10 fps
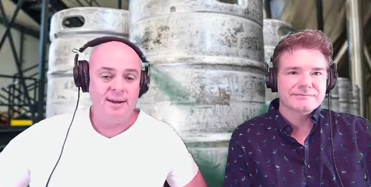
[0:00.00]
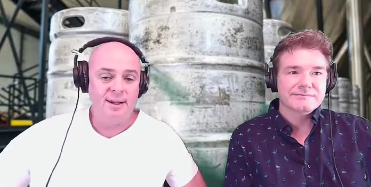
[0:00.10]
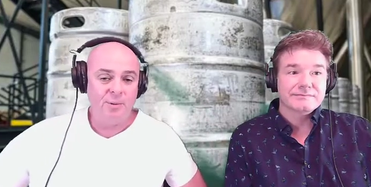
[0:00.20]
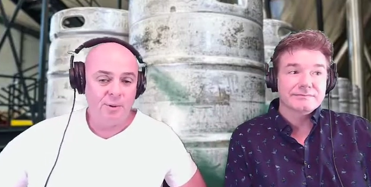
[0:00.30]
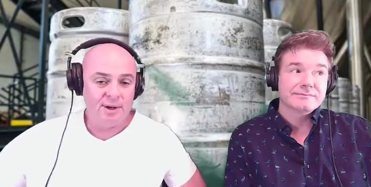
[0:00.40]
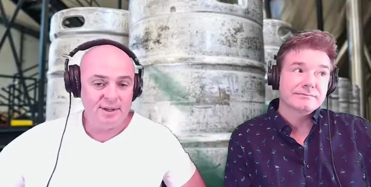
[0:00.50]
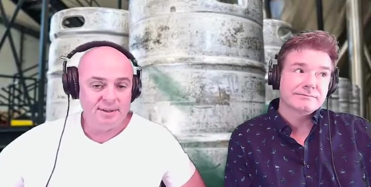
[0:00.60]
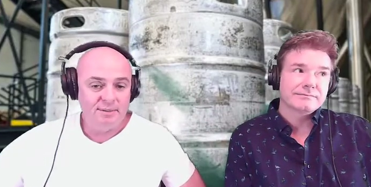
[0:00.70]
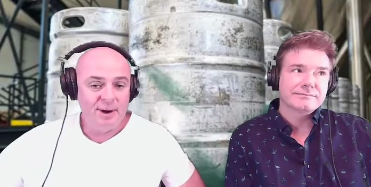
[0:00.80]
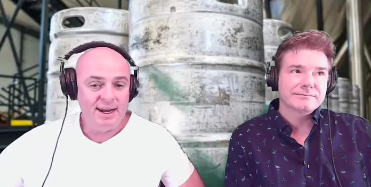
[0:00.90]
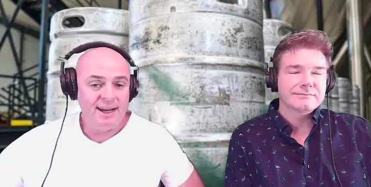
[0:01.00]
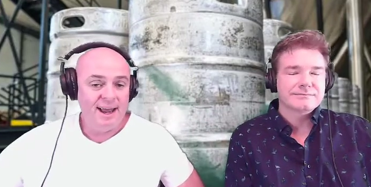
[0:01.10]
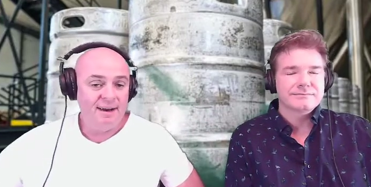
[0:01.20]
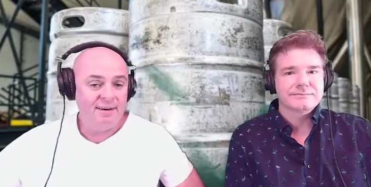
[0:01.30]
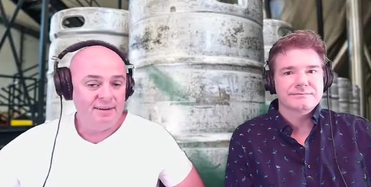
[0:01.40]
Speaker 1: in the world right
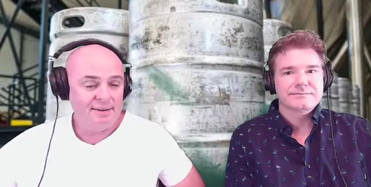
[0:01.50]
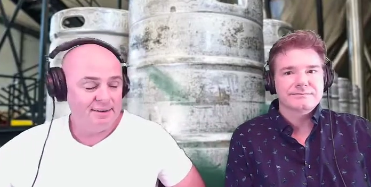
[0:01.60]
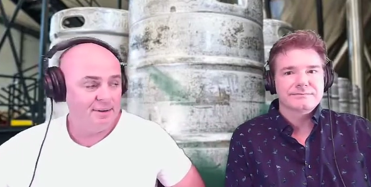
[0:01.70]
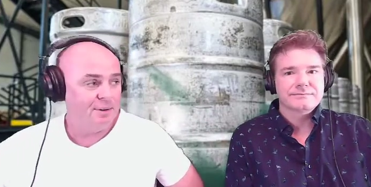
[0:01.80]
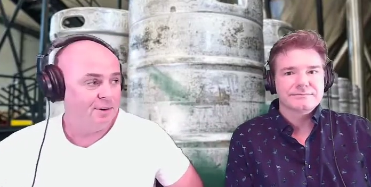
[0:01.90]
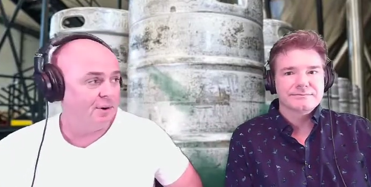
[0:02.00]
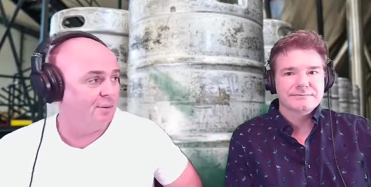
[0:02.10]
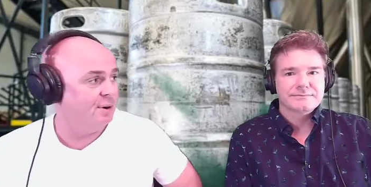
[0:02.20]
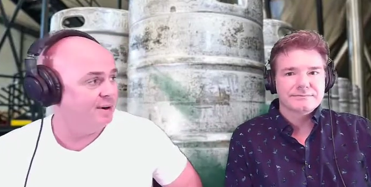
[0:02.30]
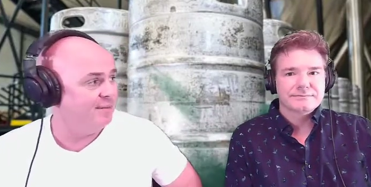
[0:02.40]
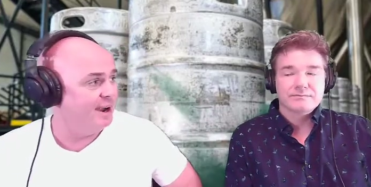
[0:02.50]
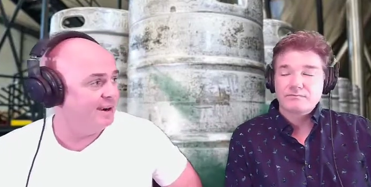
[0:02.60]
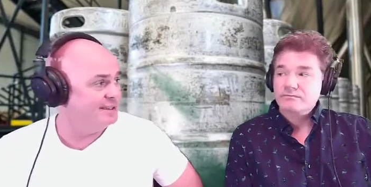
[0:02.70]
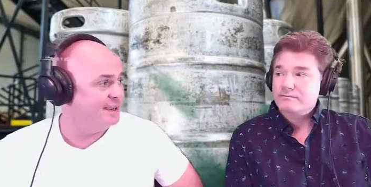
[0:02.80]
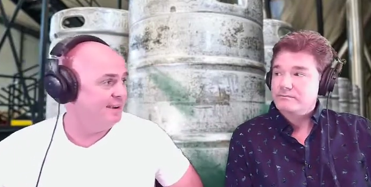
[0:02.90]
now. The whole coronavirus.
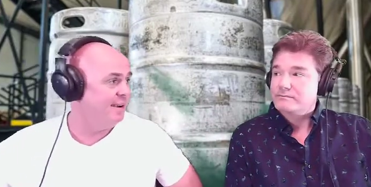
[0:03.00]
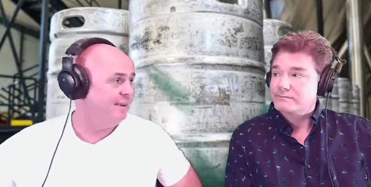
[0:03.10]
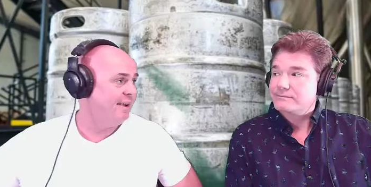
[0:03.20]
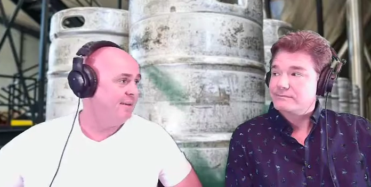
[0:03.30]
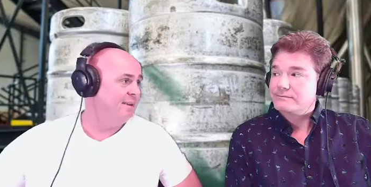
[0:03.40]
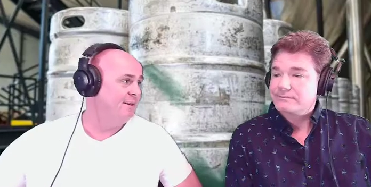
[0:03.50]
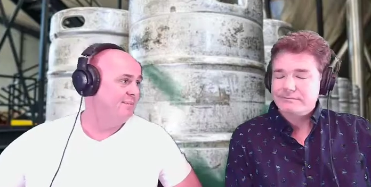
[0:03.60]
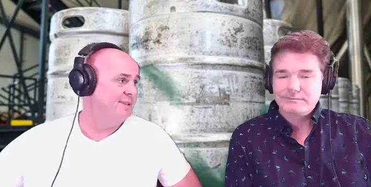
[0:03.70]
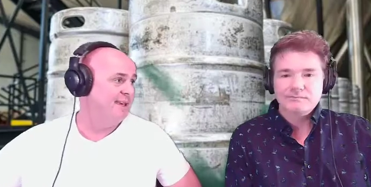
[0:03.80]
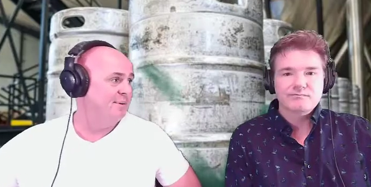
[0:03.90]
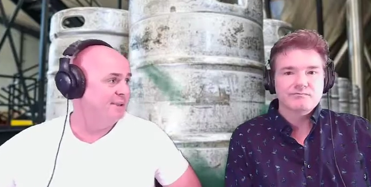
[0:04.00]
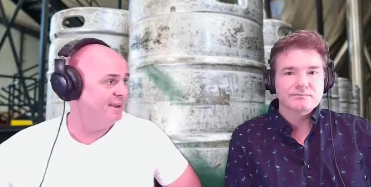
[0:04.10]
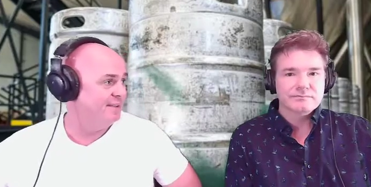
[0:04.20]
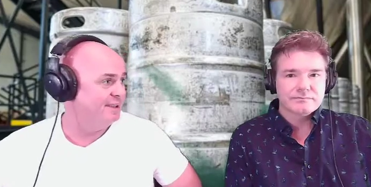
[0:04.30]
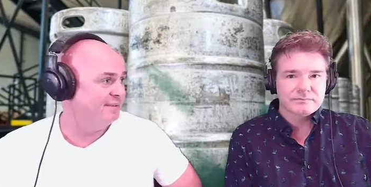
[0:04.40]
How, how are you dealing with
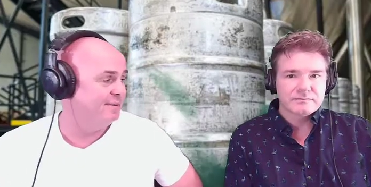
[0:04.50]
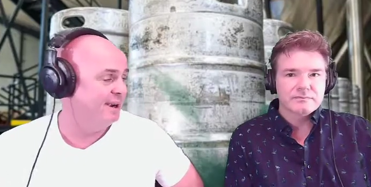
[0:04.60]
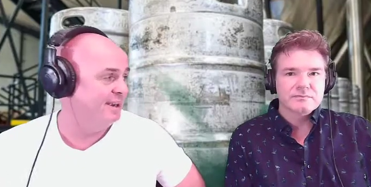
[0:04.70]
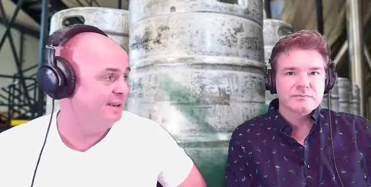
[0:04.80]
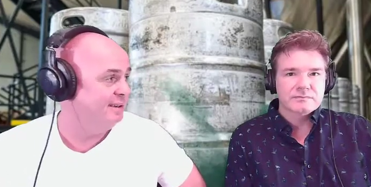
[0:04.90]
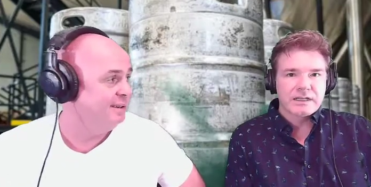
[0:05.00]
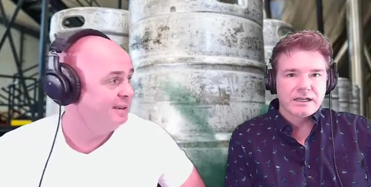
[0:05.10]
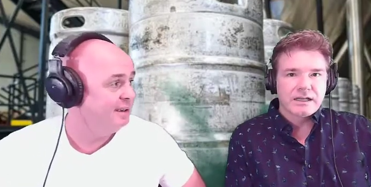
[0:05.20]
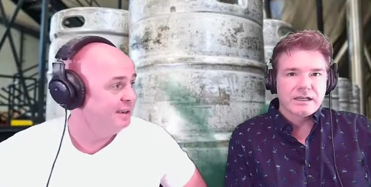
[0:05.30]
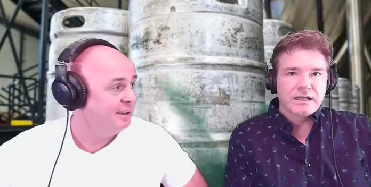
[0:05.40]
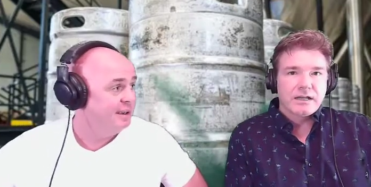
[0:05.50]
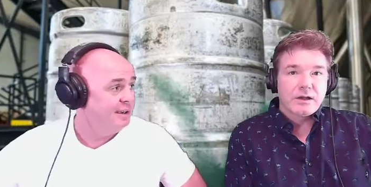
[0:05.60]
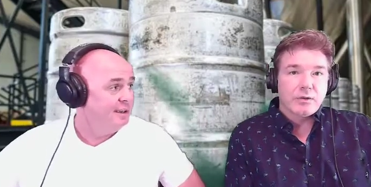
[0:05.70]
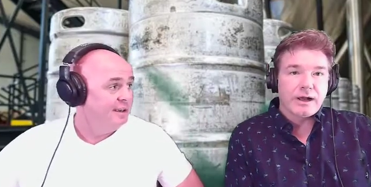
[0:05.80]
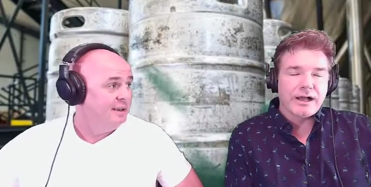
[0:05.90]
everything, Frank?
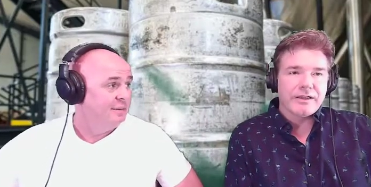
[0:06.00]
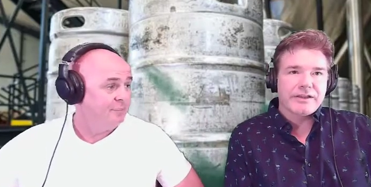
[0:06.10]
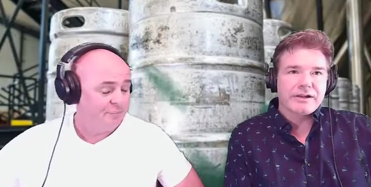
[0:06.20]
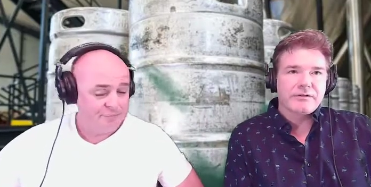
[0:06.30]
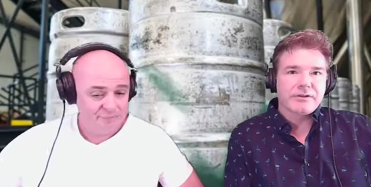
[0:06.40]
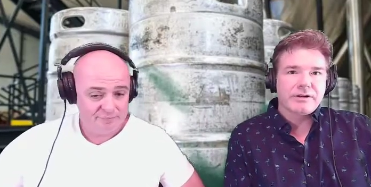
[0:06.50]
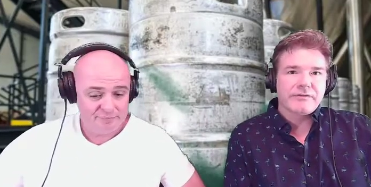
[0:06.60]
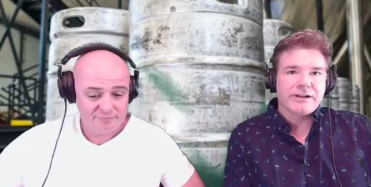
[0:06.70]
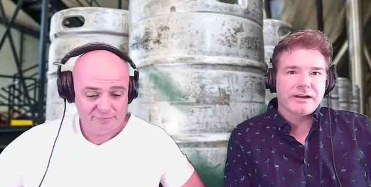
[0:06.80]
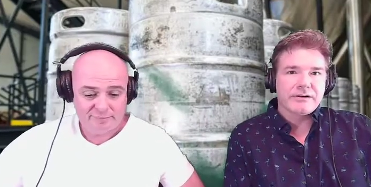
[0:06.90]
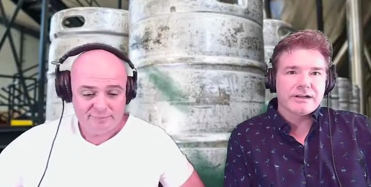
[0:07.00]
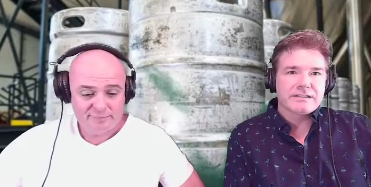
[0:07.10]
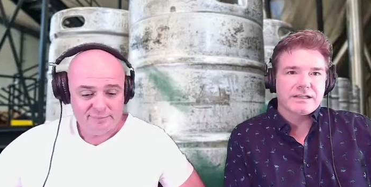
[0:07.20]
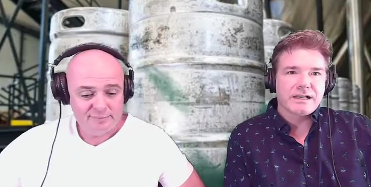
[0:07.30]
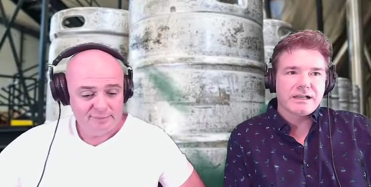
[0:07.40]
Speaker 2: Wow, the coronavirus.
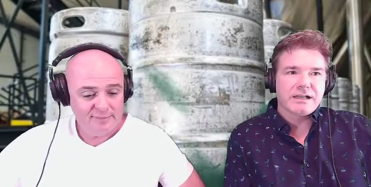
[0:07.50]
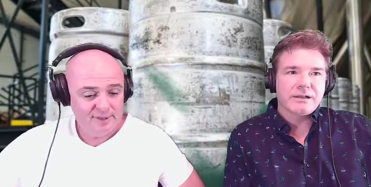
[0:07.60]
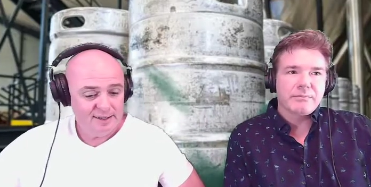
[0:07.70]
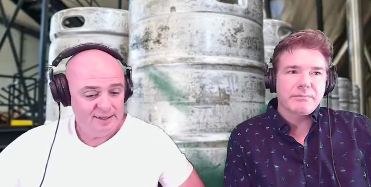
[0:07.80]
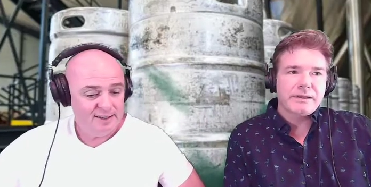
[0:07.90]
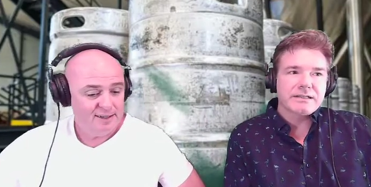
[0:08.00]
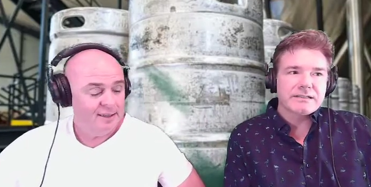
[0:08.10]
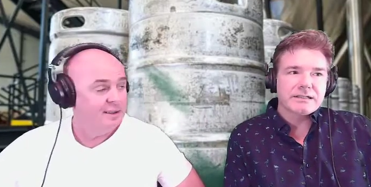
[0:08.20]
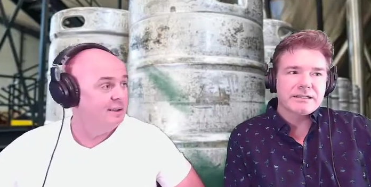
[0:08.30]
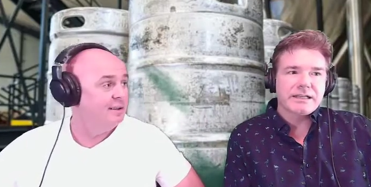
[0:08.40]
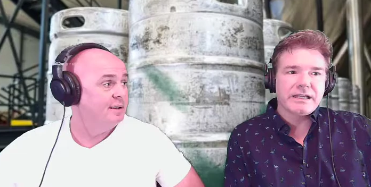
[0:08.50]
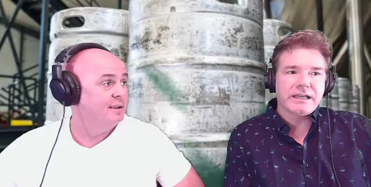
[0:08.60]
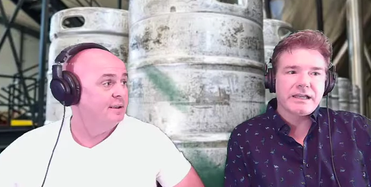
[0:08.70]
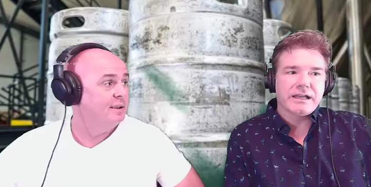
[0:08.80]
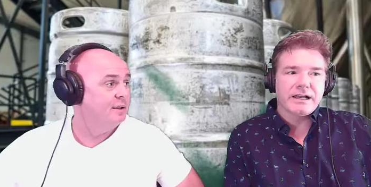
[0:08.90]
Uh, basically,
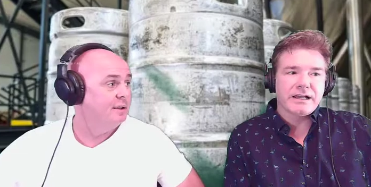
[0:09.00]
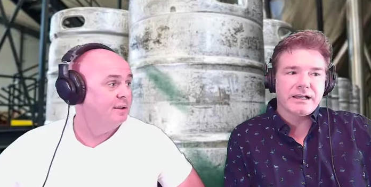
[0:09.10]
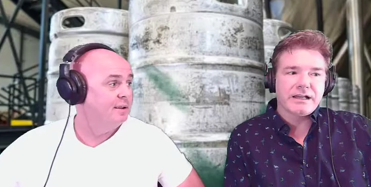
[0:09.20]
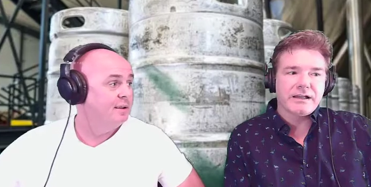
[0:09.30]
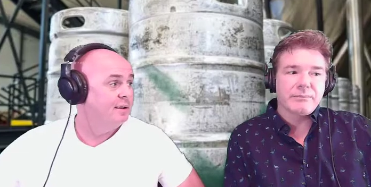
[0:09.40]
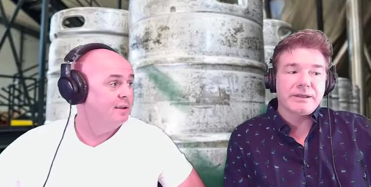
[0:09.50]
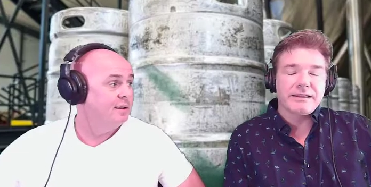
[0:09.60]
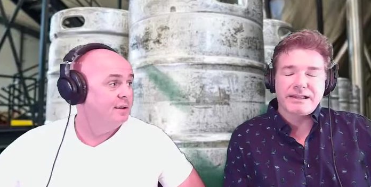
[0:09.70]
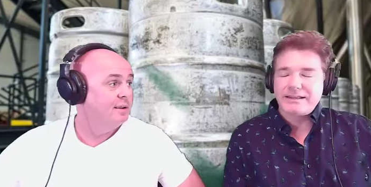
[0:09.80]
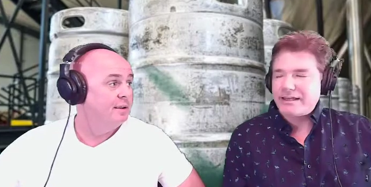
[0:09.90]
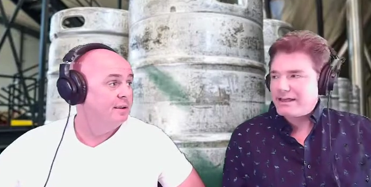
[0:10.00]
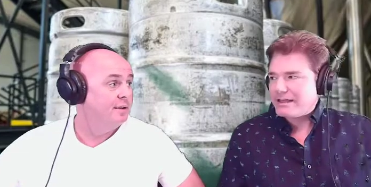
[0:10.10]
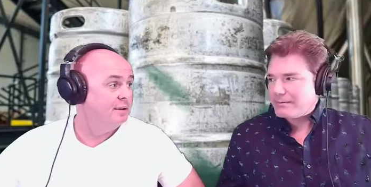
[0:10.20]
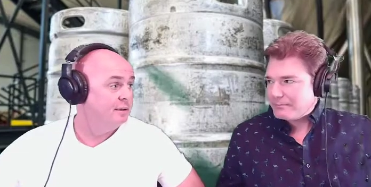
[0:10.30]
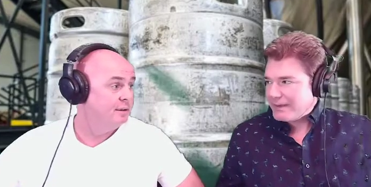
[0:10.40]
uh, being that the
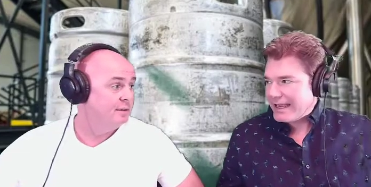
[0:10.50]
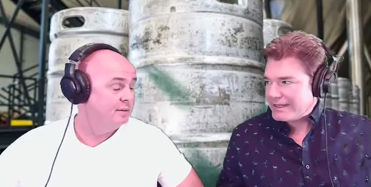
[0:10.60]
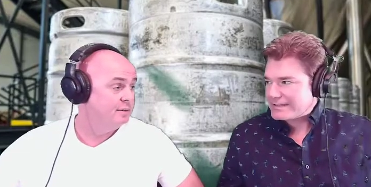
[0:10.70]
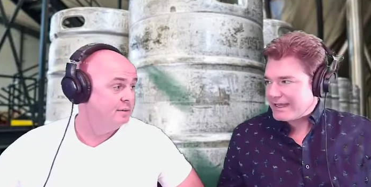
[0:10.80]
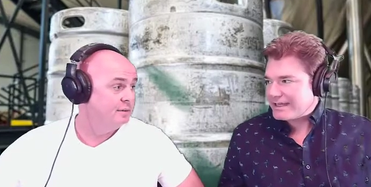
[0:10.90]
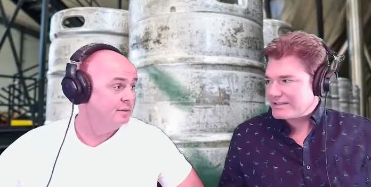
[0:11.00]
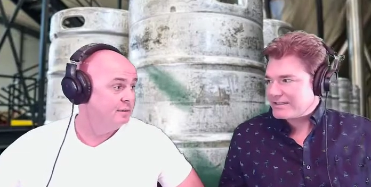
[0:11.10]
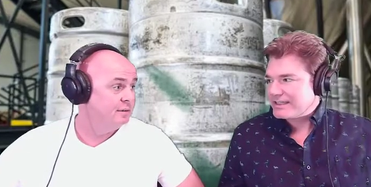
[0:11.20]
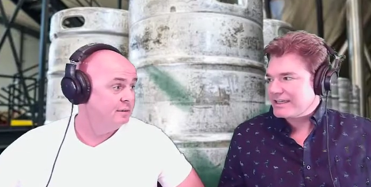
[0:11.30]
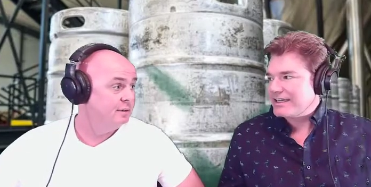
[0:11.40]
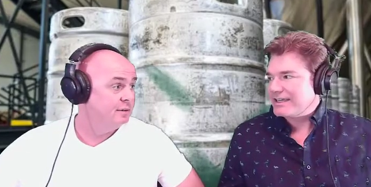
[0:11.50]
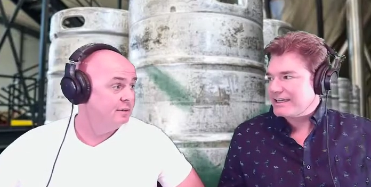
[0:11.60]
mask actually